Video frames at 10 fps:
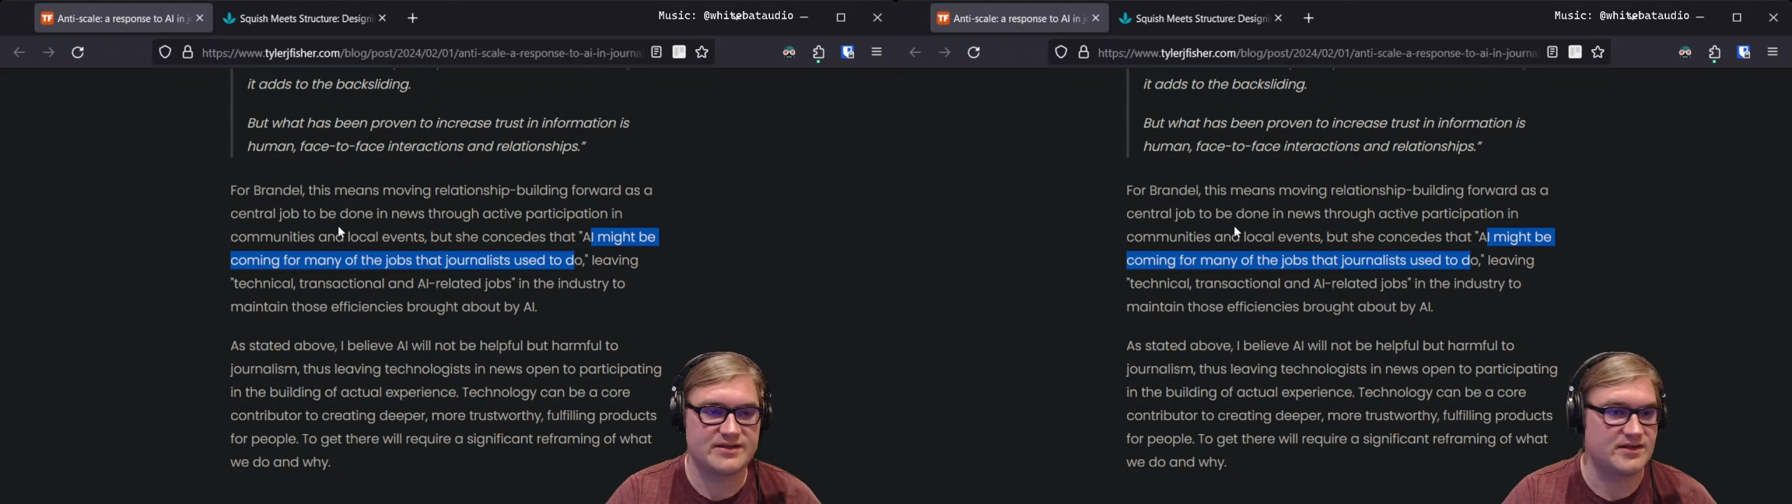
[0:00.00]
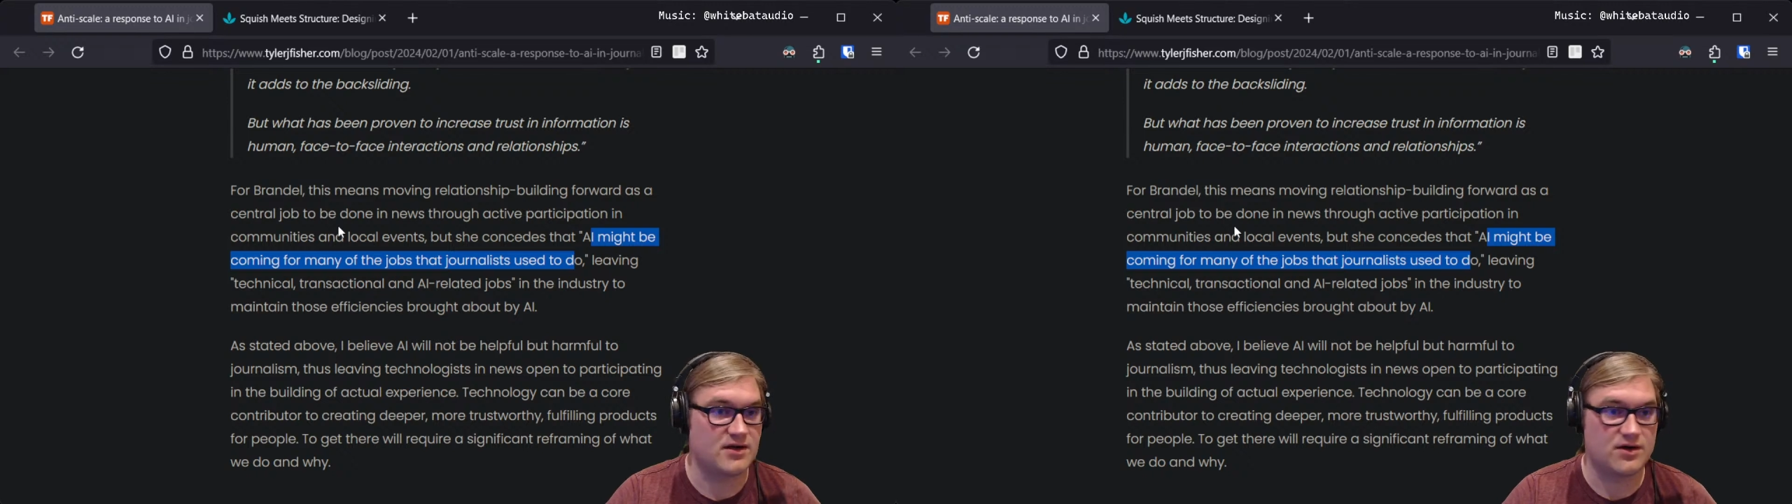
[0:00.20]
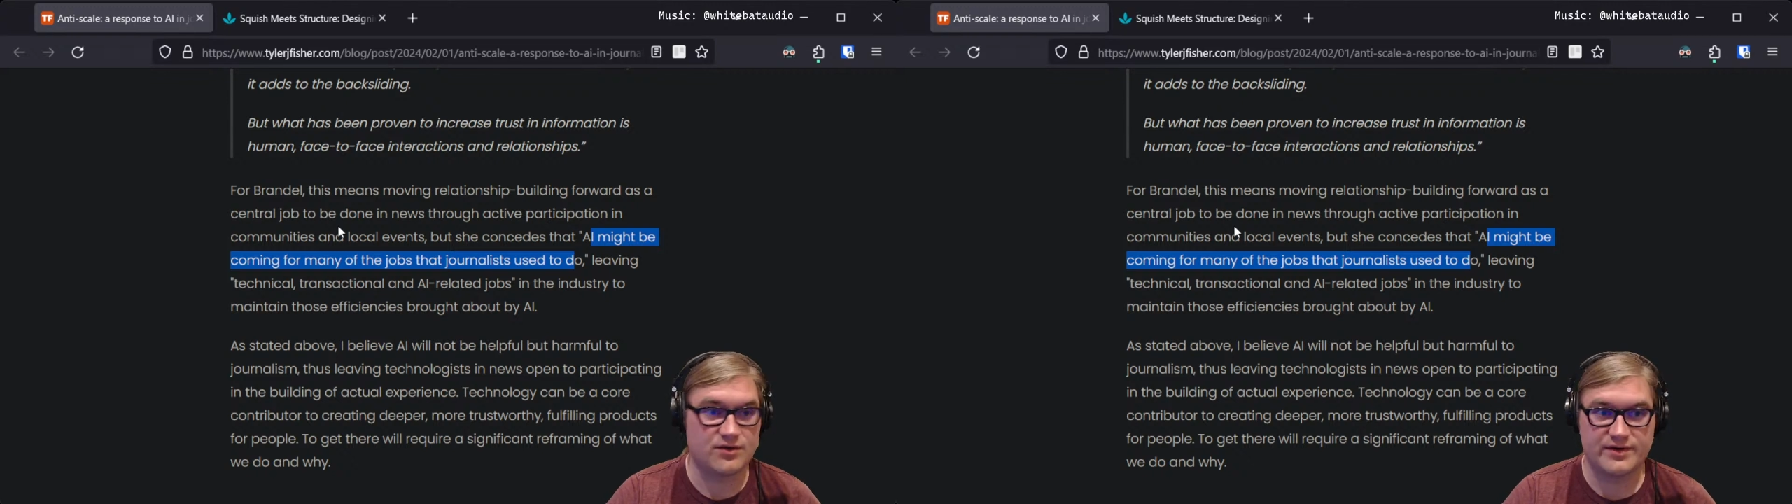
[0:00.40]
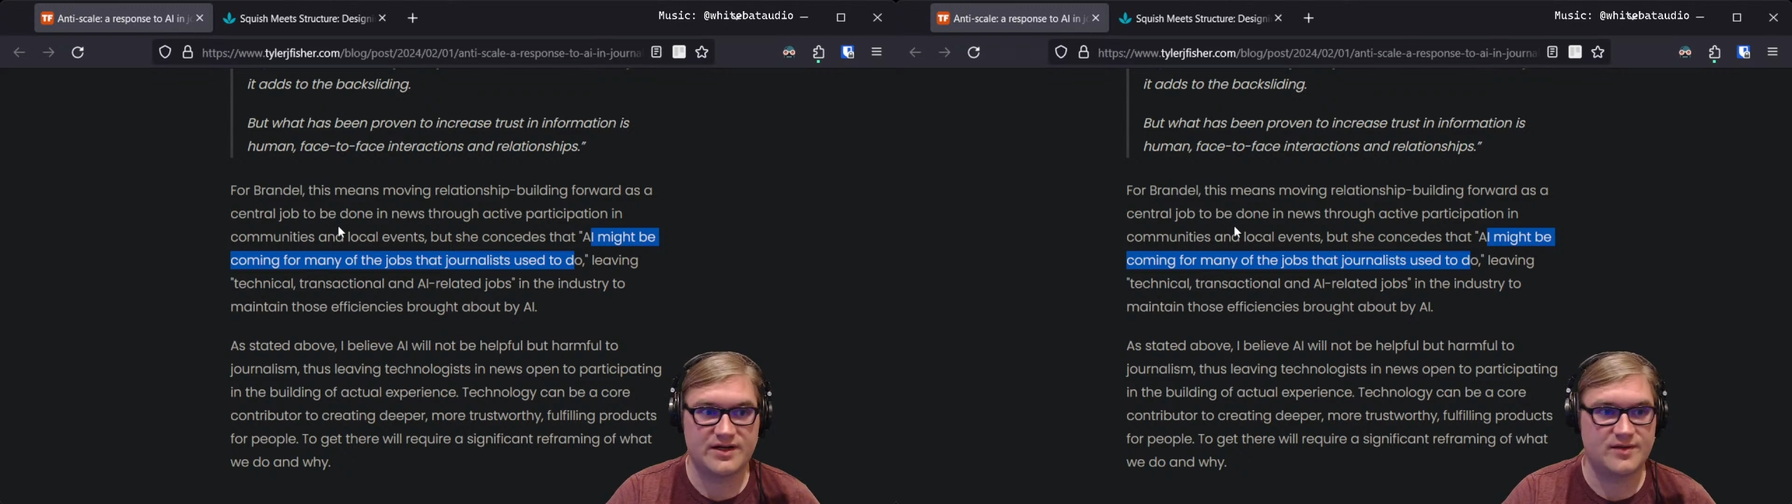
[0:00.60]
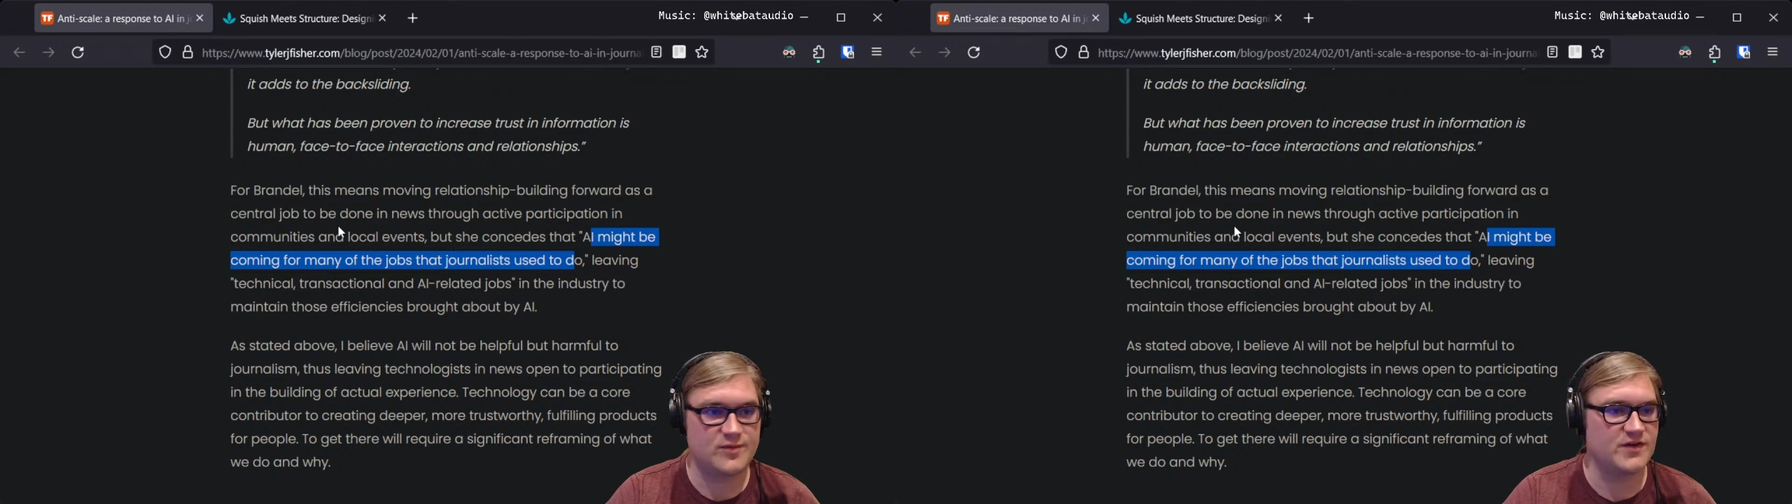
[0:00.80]
that
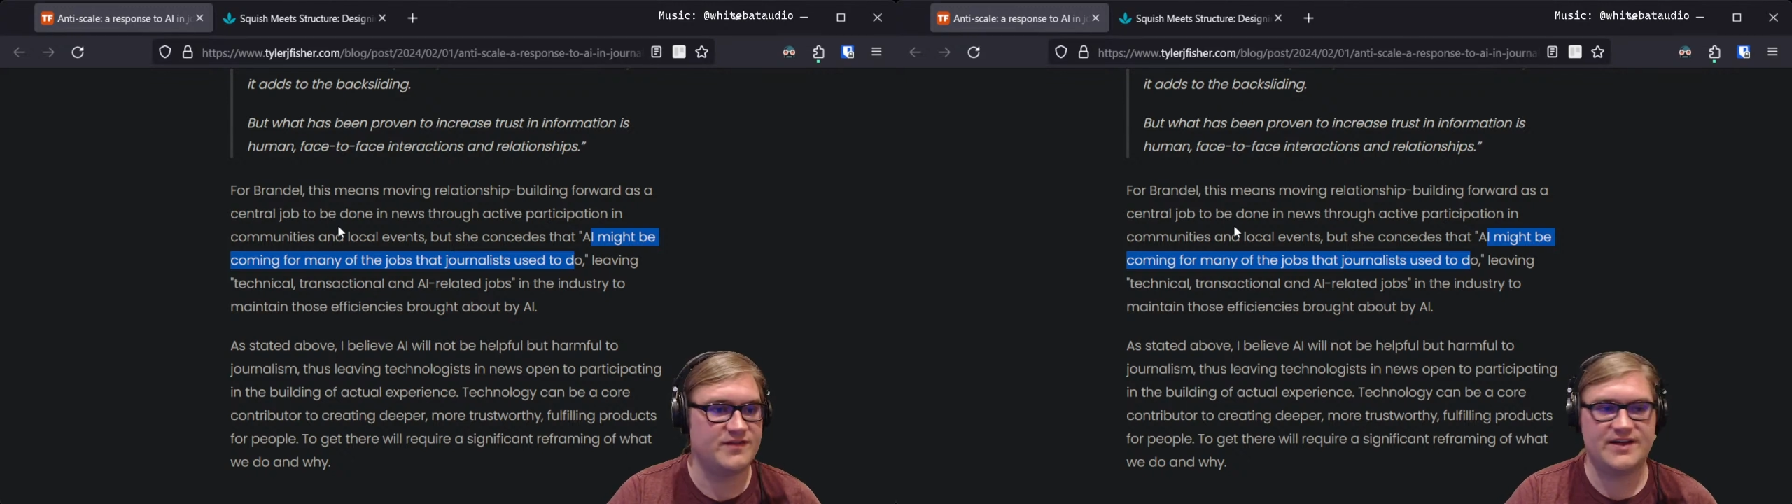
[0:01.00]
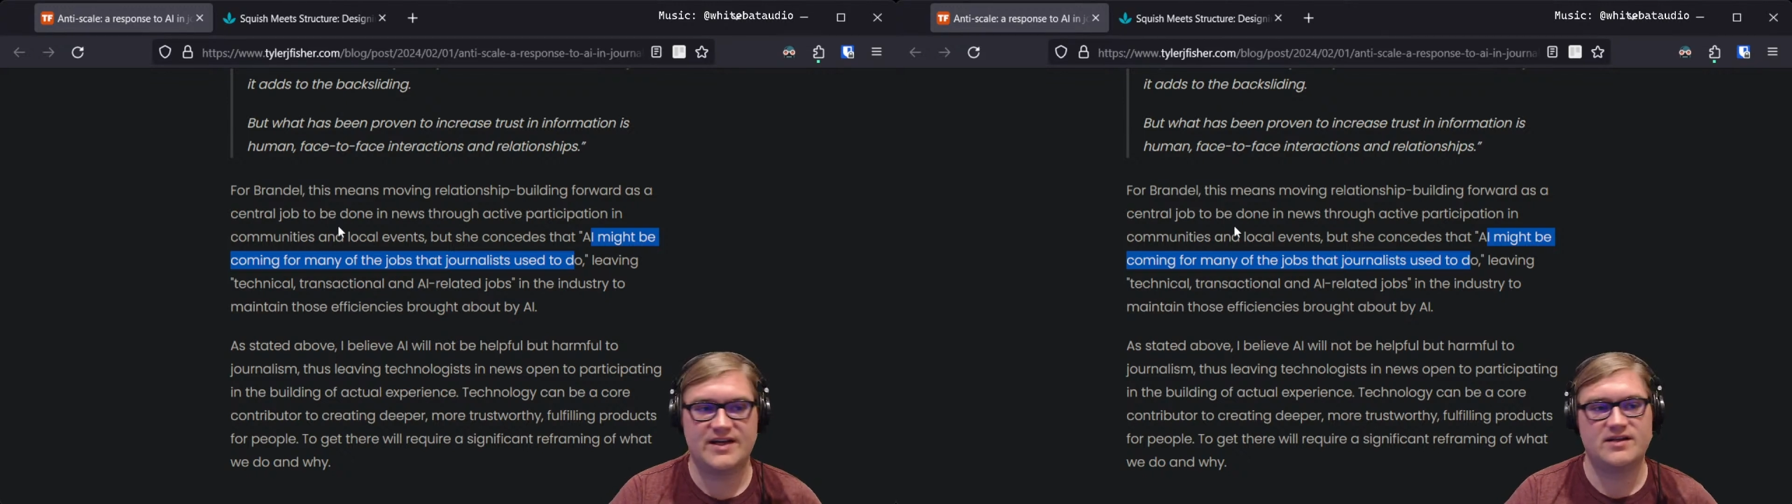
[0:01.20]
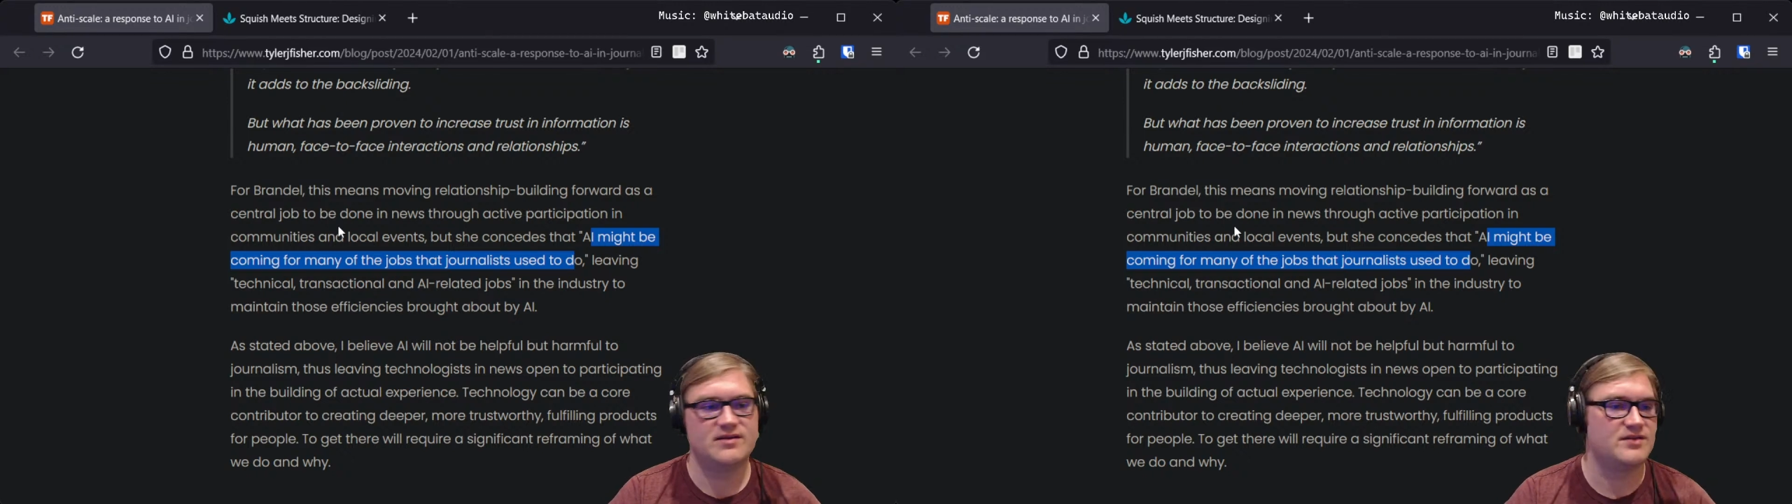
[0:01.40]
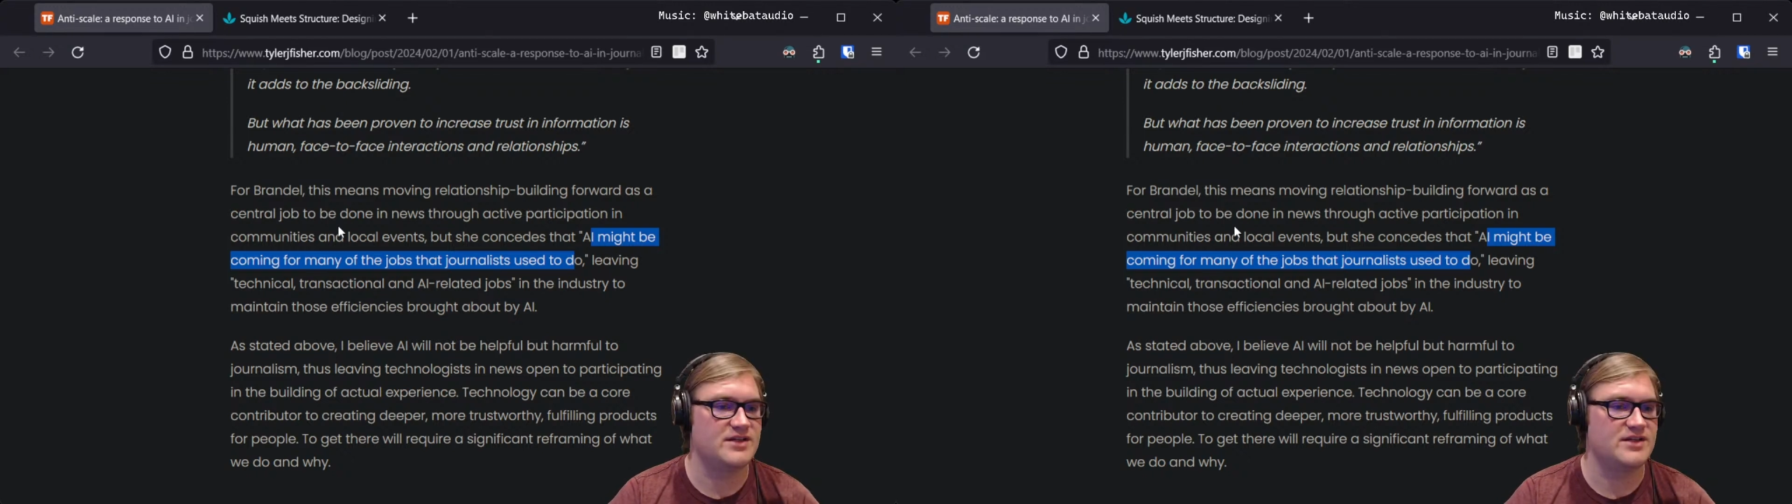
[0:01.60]
already pervade